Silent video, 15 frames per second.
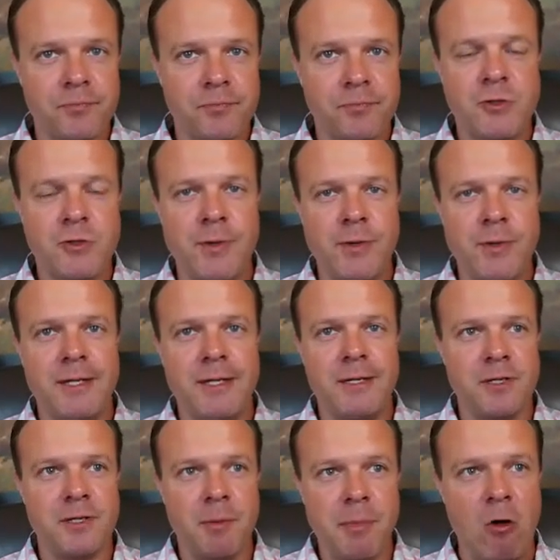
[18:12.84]
two
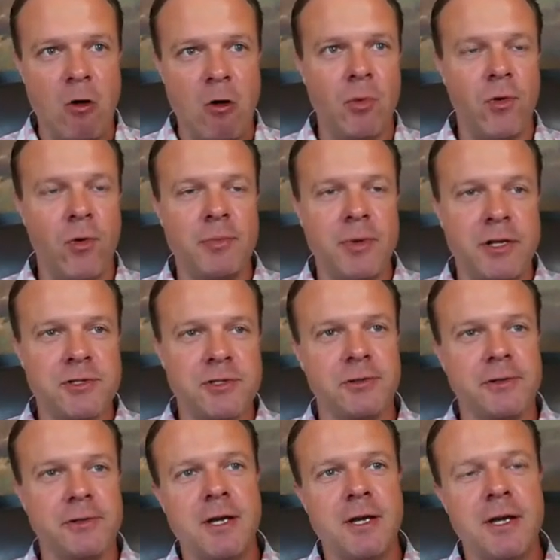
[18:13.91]
idiots and a PowerPoint,
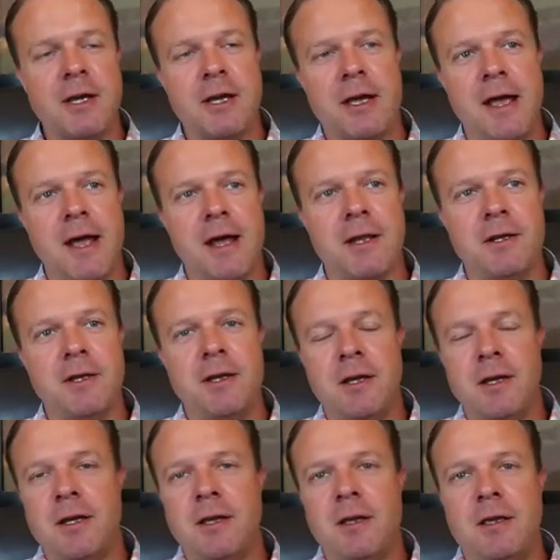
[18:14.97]
basically. And
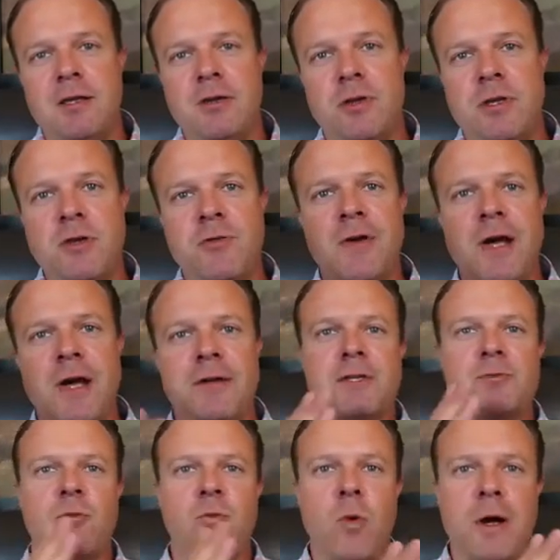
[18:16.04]
you've got
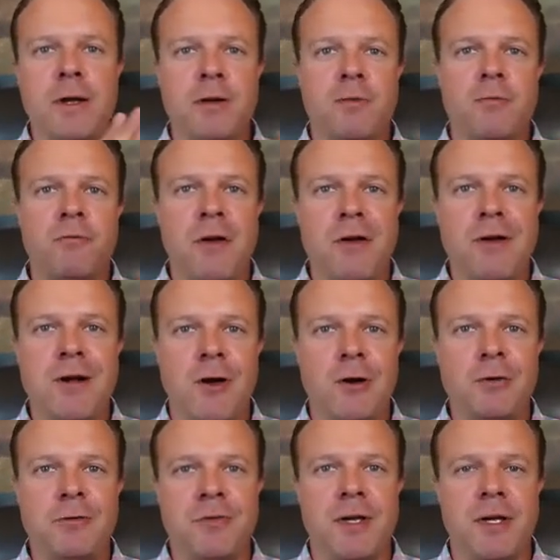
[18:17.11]
this one very
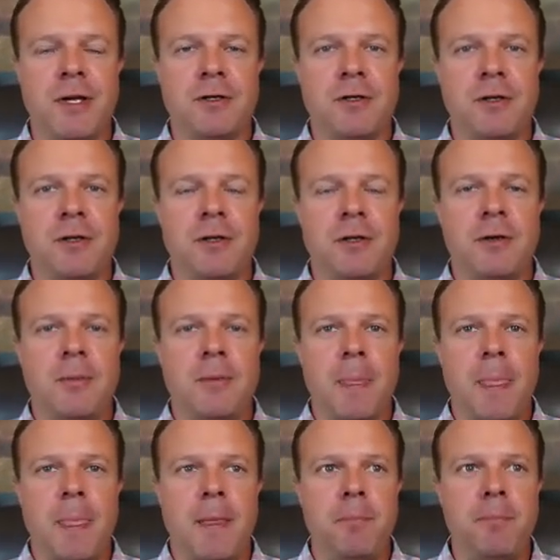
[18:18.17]
hard thing:
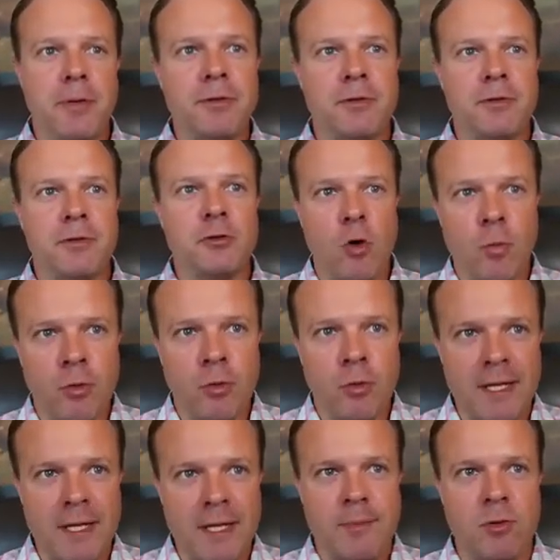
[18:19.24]
build a
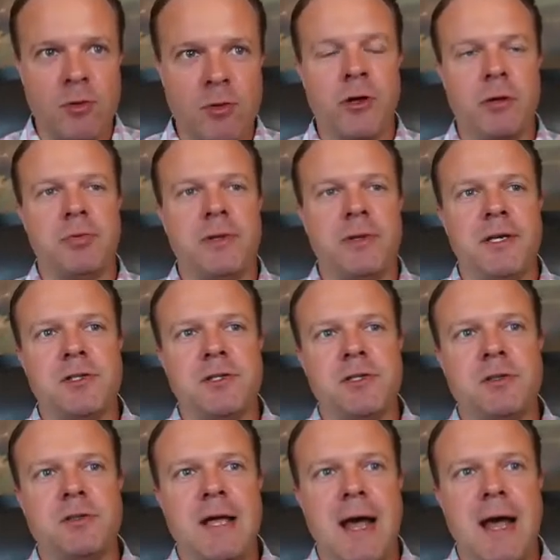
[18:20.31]
global labor
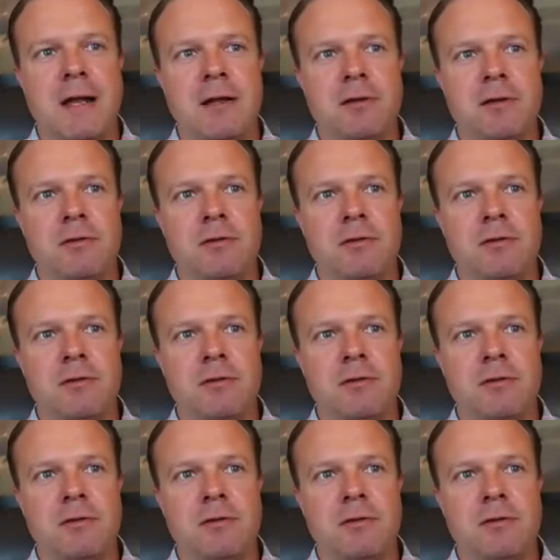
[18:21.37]
marketplace that